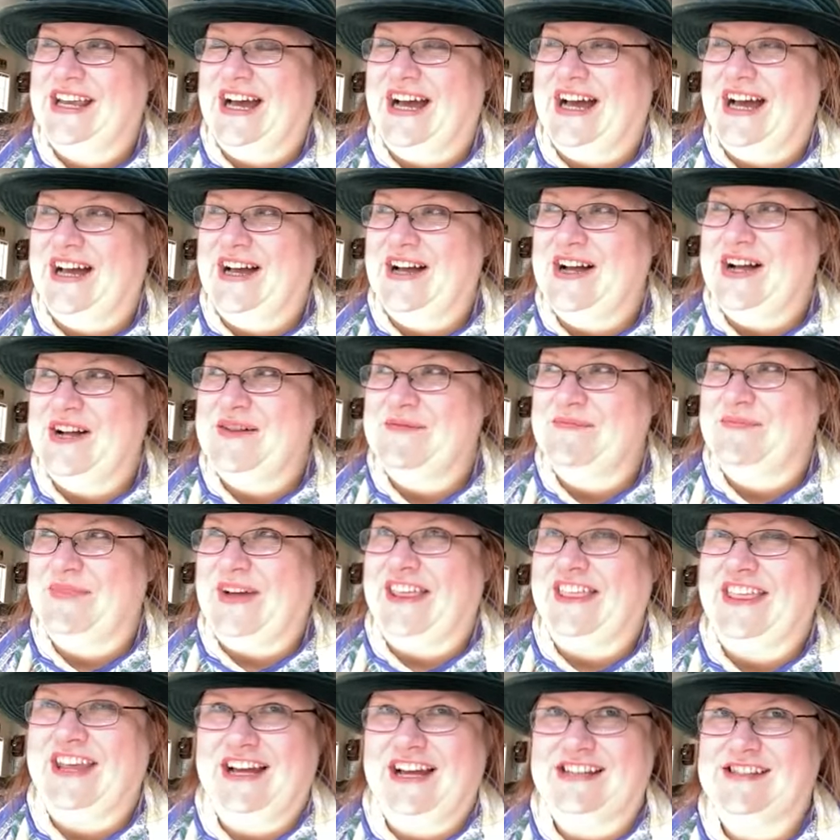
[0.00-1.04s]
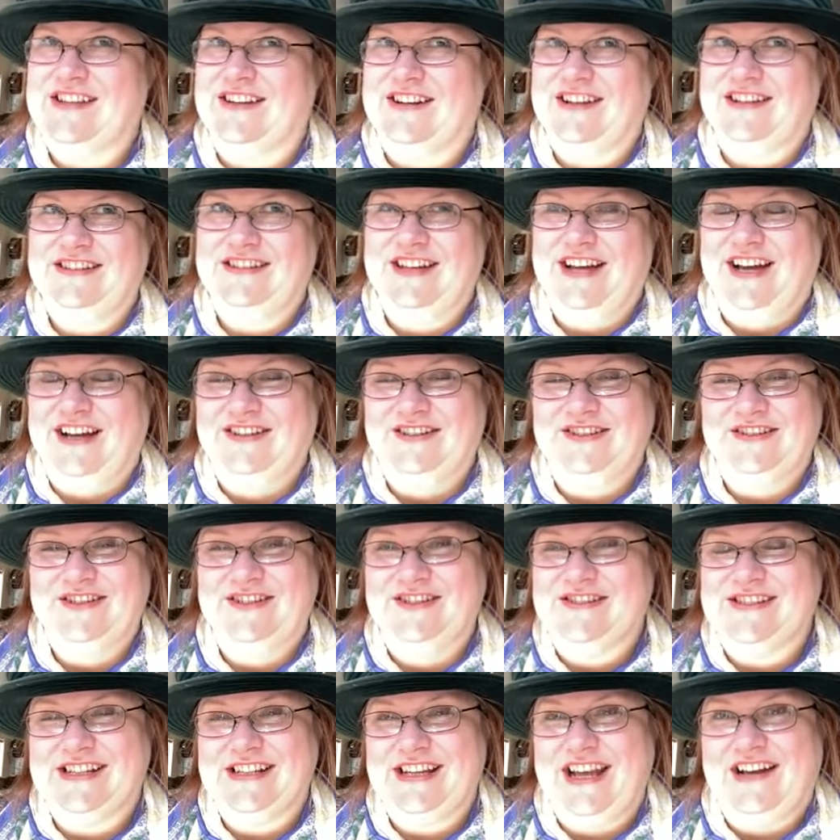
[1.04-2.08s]
I think I saw it on Yahoo
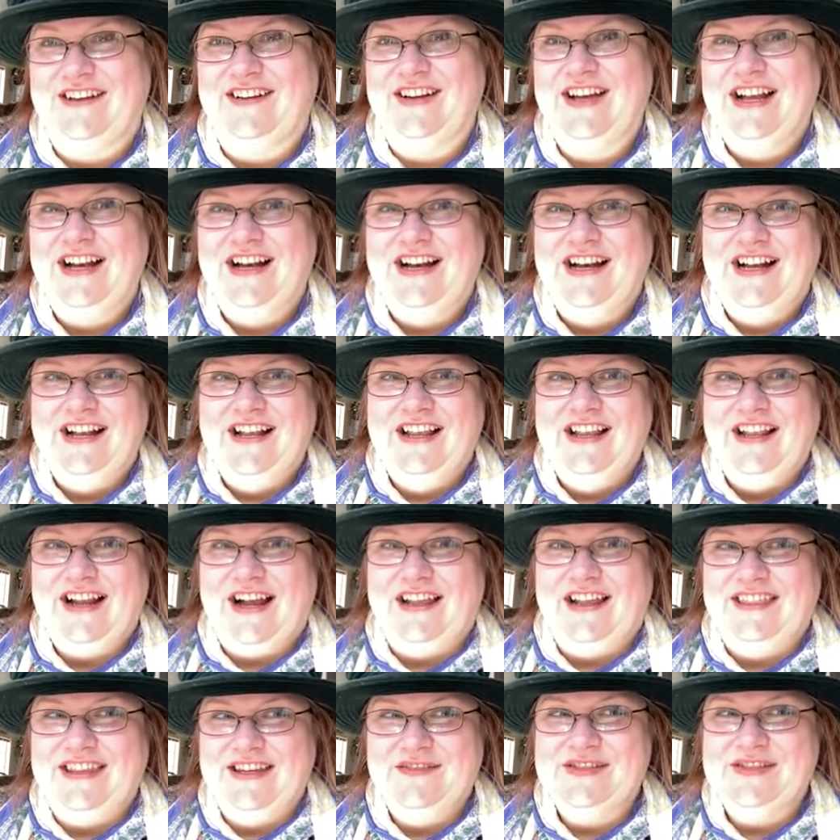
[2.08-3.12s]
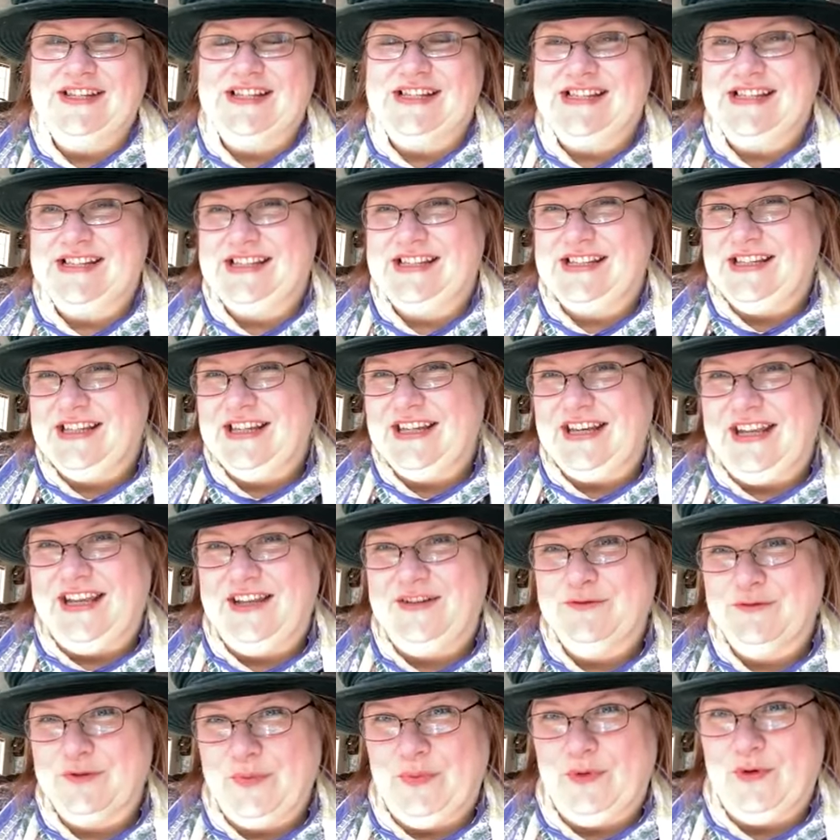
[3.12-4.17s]
News. Anyhow, I think it was a CNN
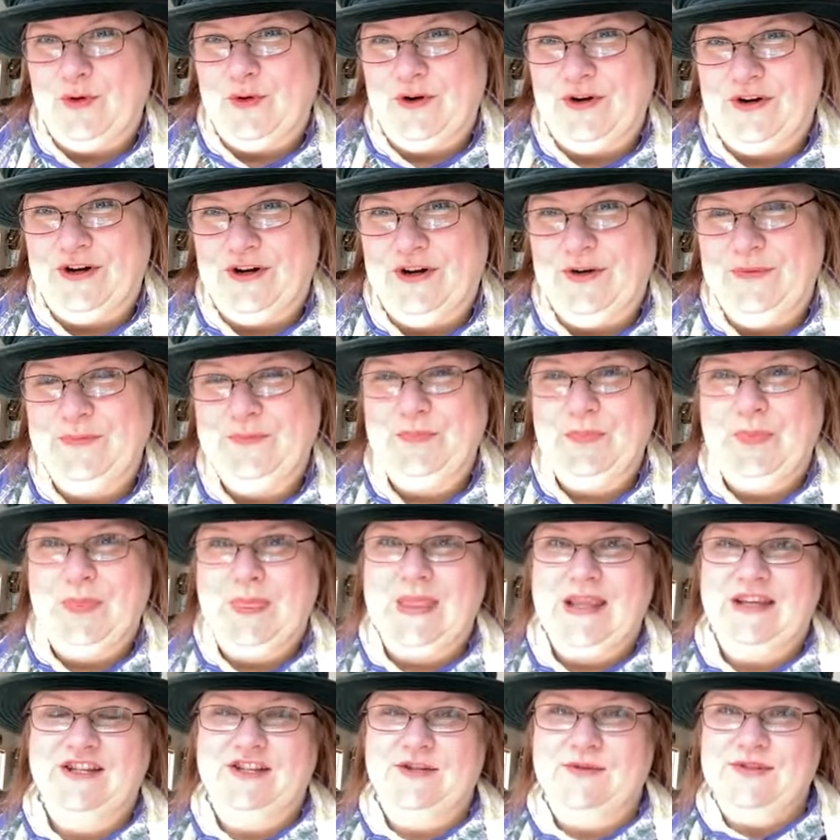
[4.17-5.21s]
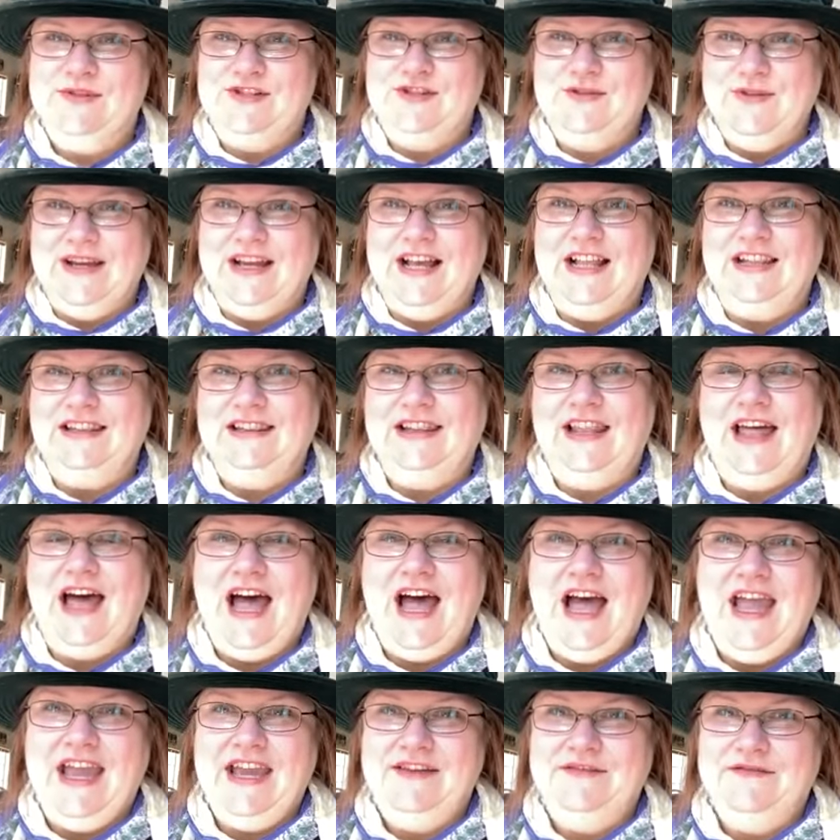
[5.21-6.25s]
reporter. She was doing
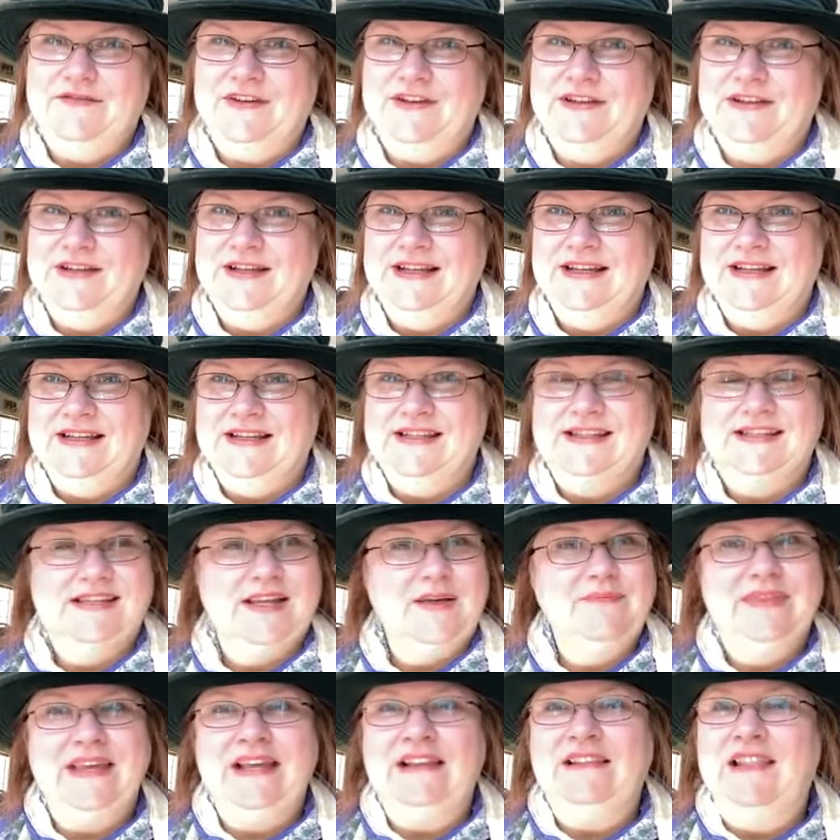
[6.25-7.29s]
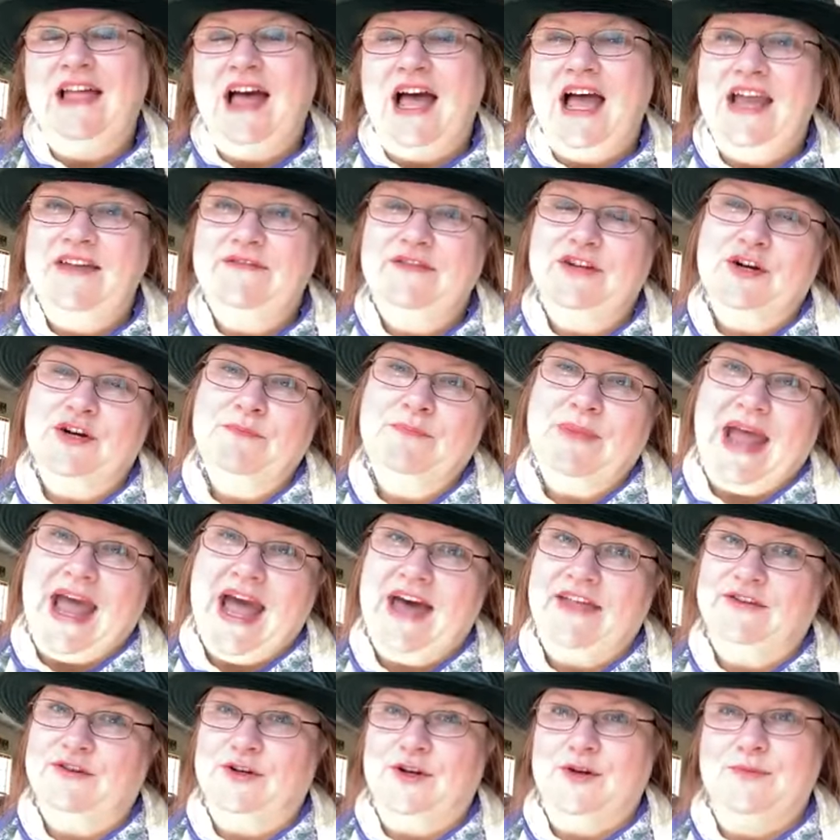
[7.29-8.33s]
a something live in her
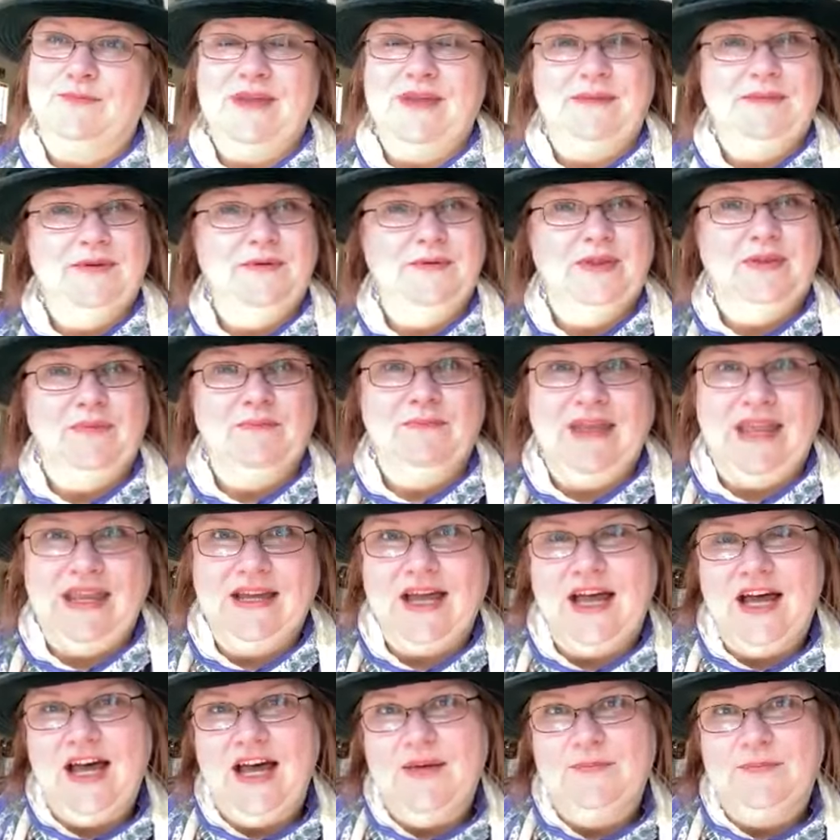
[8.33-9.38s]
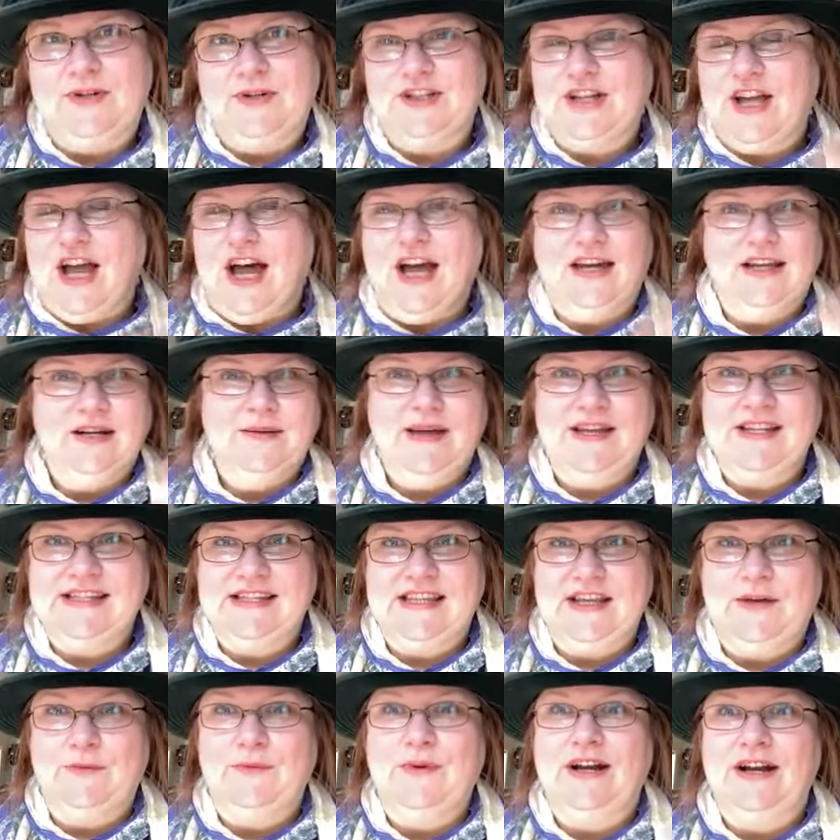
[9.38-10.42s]
bathroom, maybe with makeup or talking about
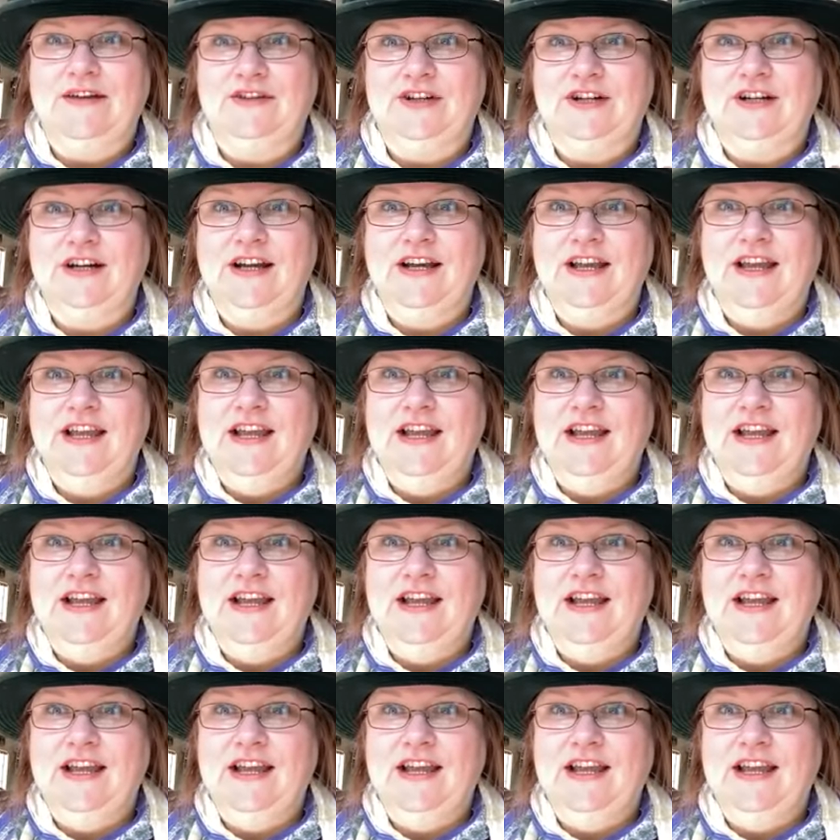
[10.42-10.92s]
whatever.